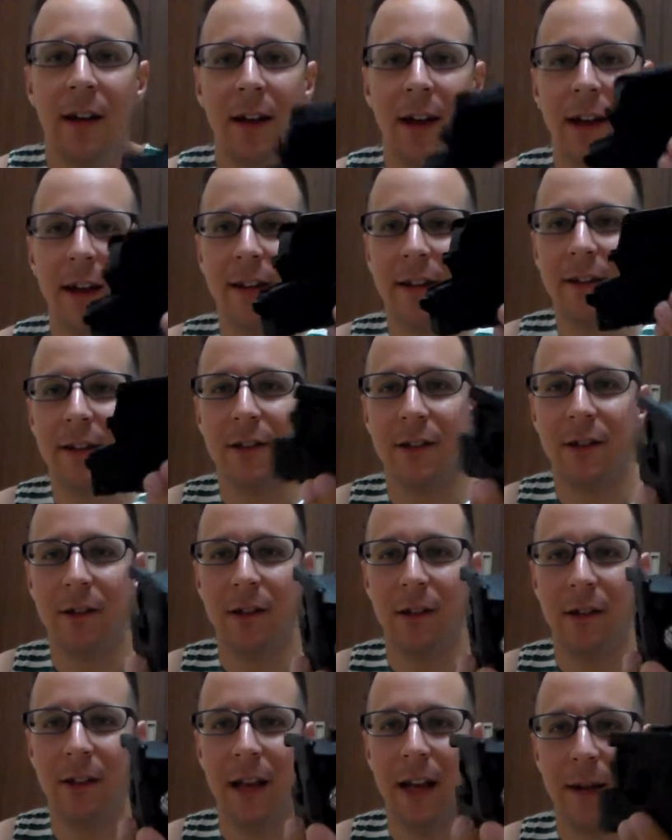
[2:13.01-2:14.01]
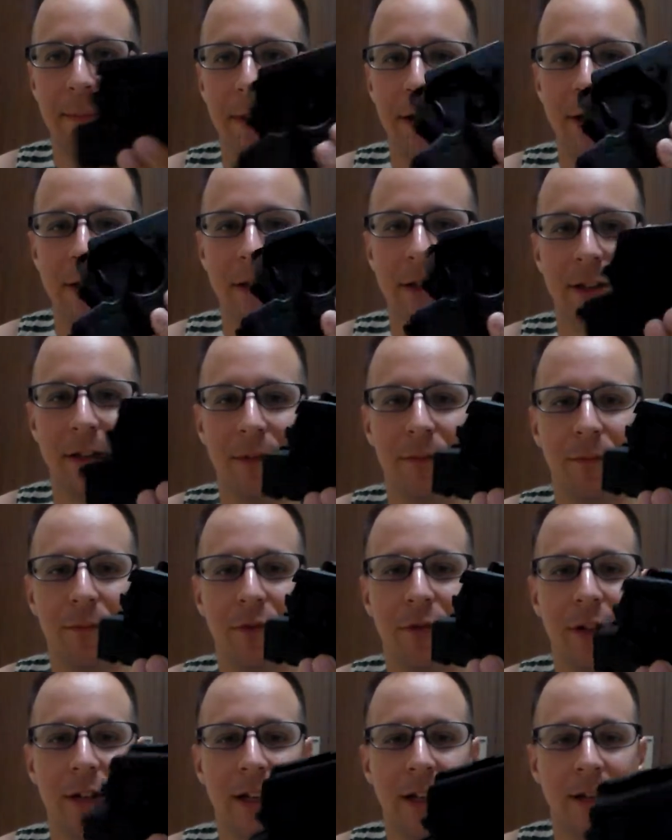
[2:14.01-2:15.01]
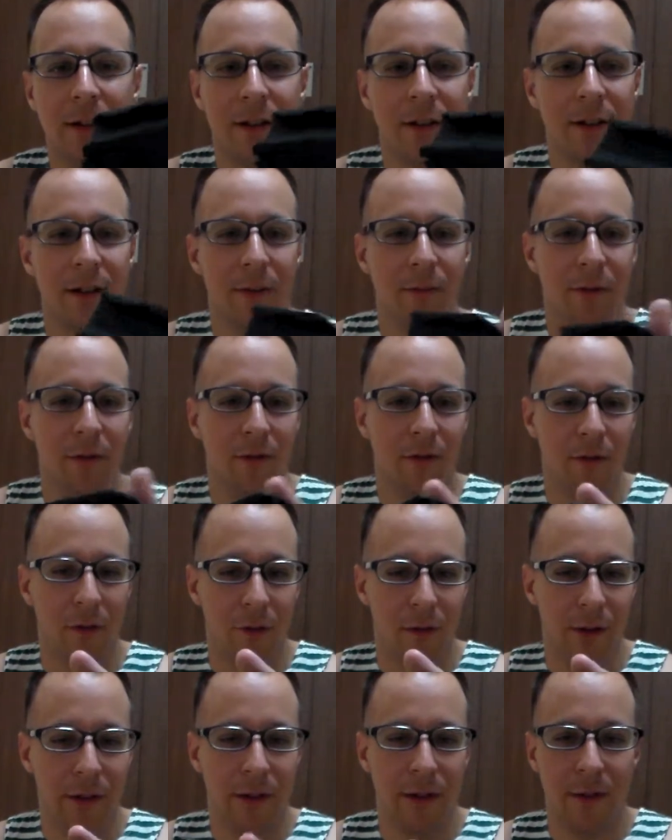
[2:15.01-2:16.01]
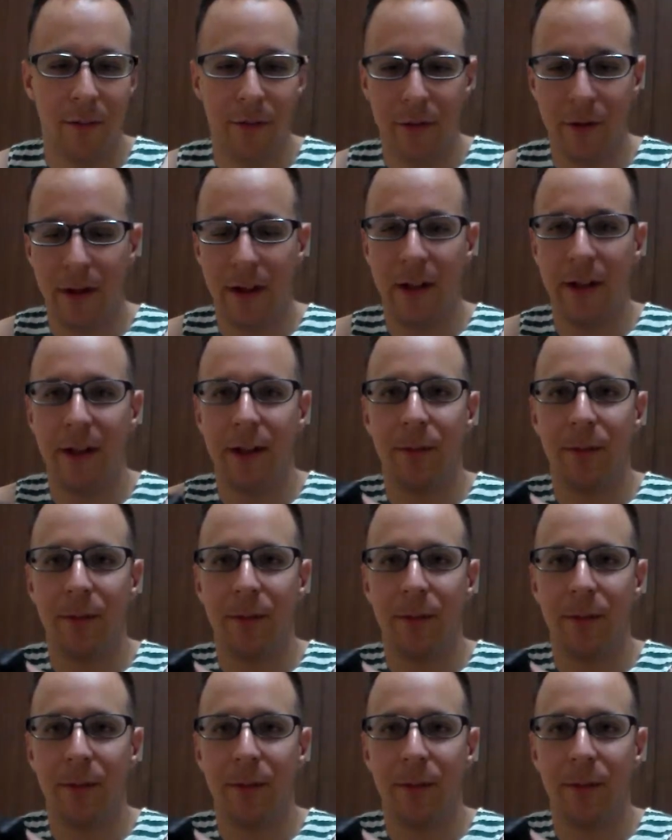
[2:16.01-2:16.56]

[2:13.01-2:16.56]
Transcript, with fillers: And eh, this is your little light mechanism. Pretty simple, forward to the point.